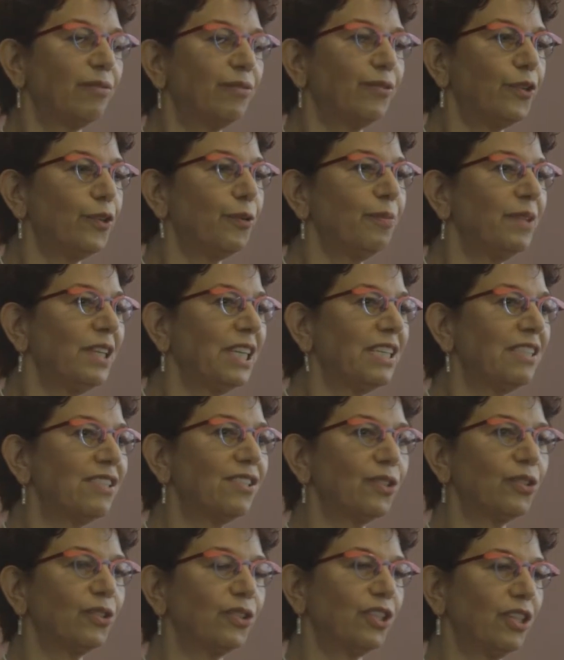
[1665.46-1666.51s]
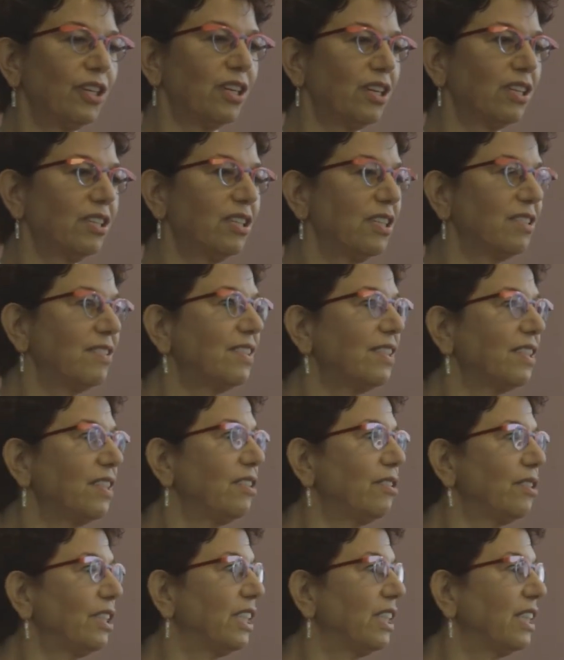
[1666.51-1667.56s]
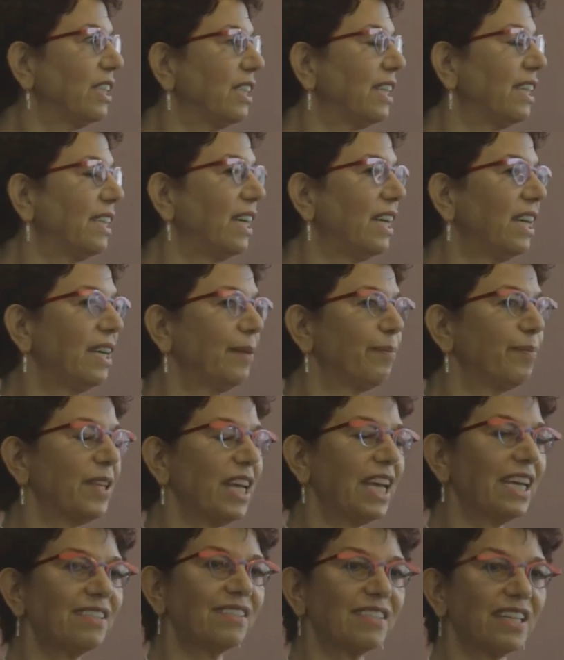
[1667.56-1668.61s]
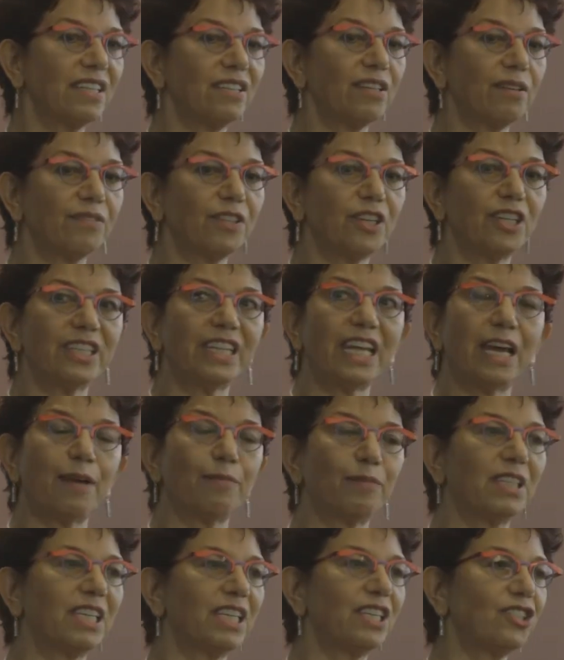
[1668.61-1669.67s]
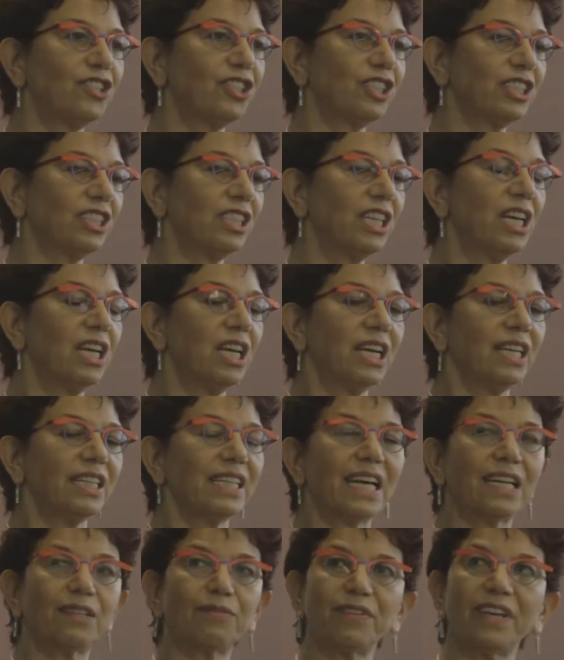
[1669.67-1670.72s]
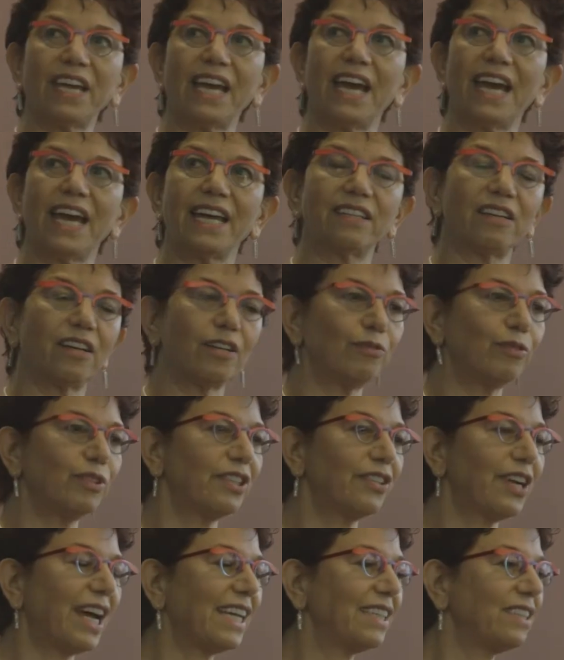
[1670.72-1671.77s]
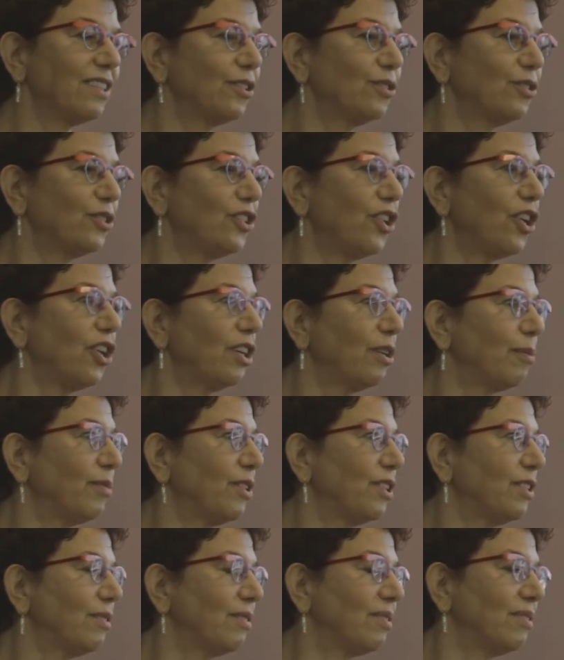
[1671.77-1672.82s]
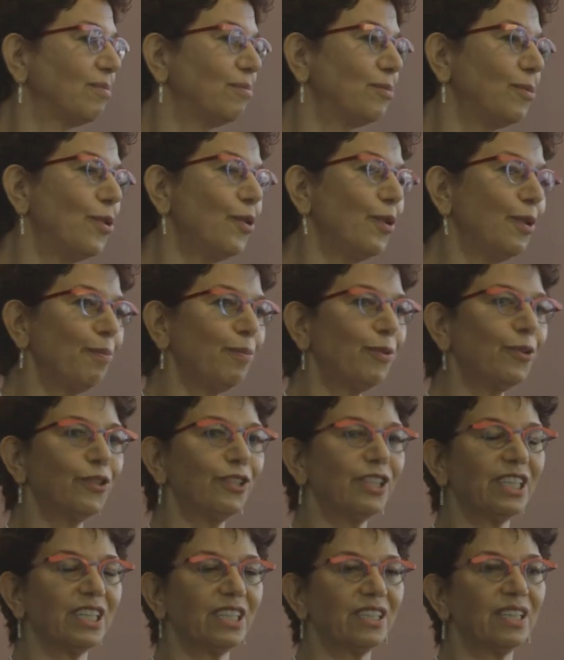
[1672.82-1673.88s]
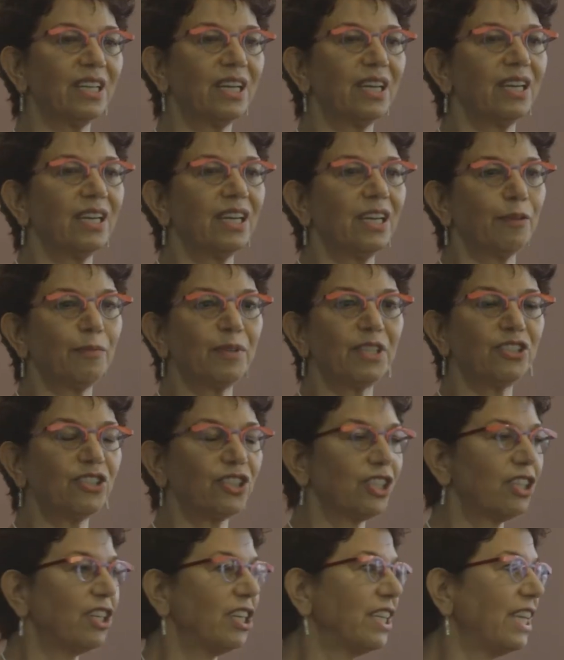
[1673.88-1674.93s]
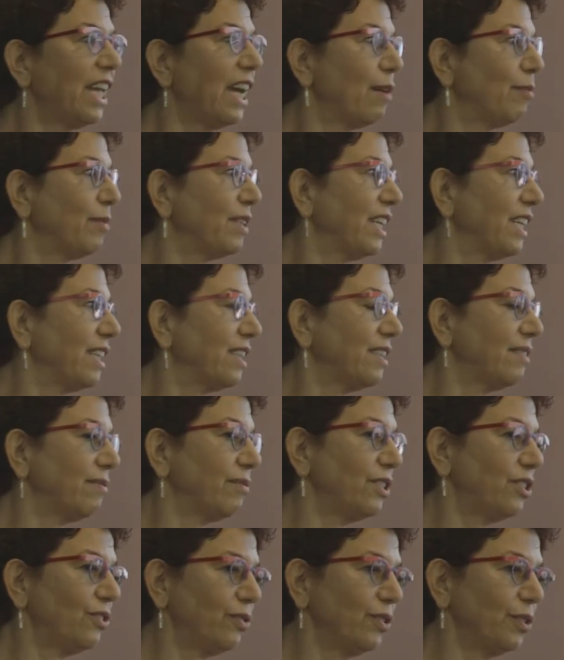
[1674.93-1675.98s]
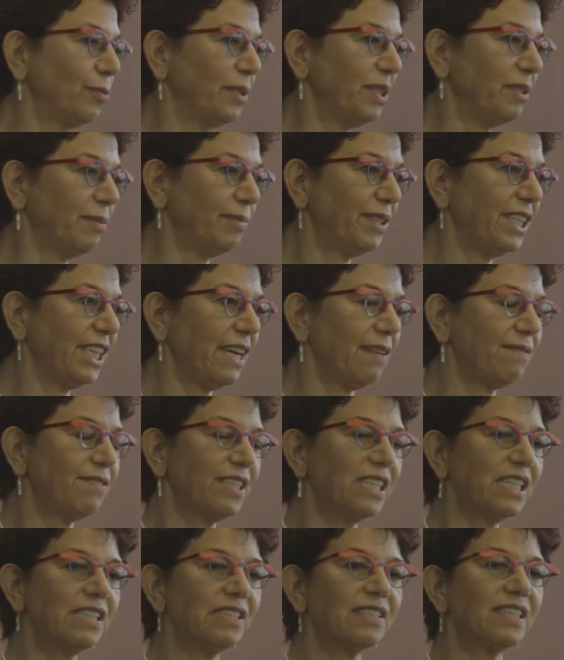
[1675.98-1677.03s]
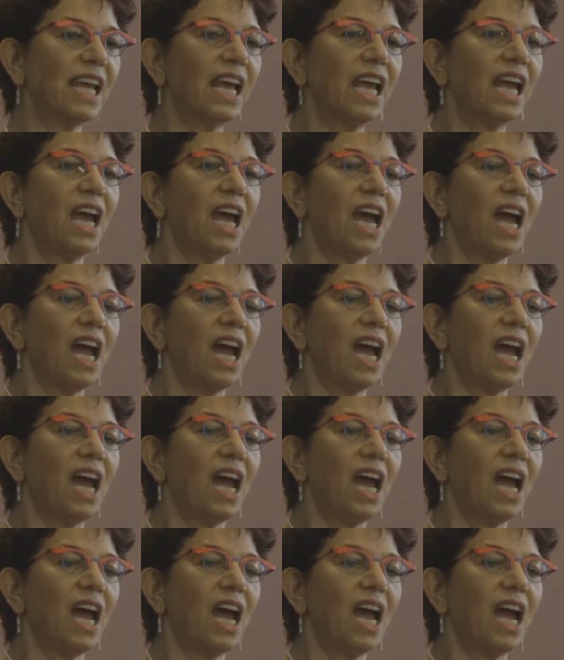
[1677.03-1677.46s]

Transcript: for Minnesota, considering the extent of contamination that we had, I would rather to talk about more important emerging contaminant, which would be PFCs.